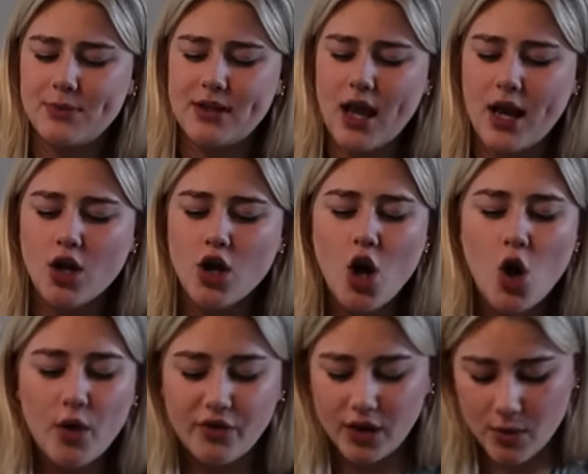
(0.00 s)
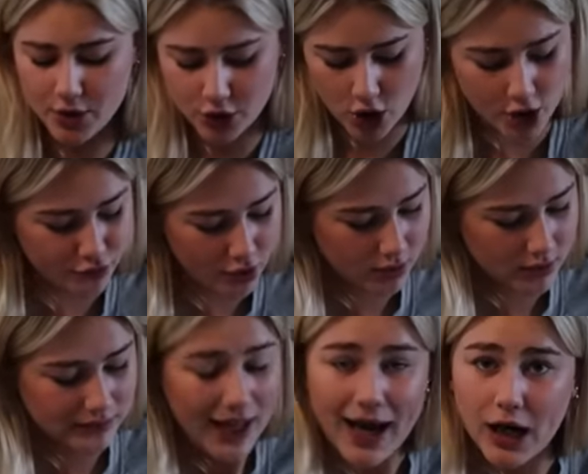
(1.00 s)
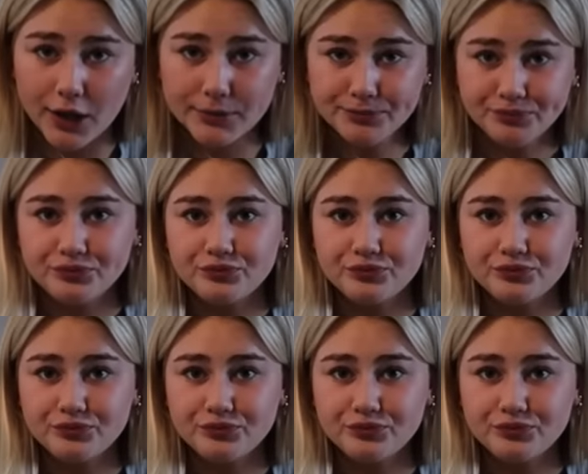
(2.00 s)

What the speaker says: but then we really want to go to Rolling Loud,